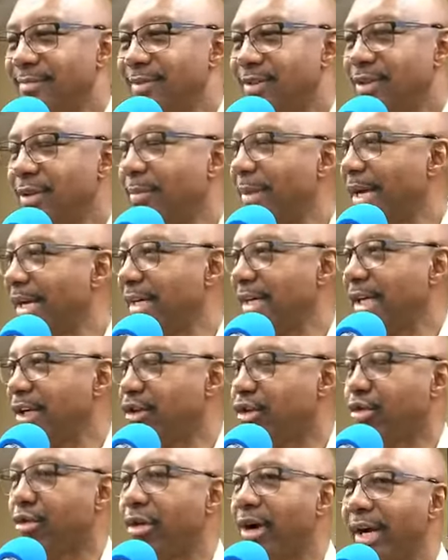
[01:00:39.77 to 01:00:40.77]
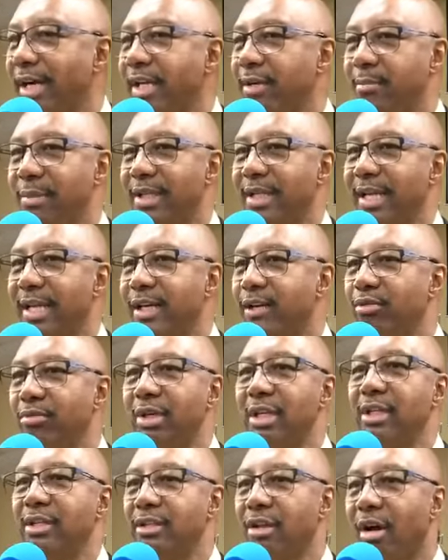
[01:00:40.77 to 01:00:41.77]
Somebody that grunted, but they didn't
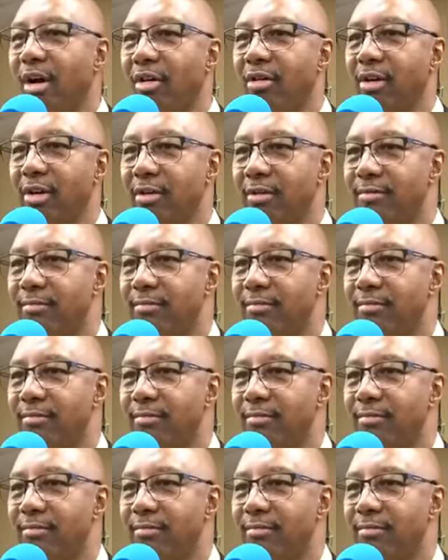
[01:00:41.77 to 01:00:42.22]
really talk.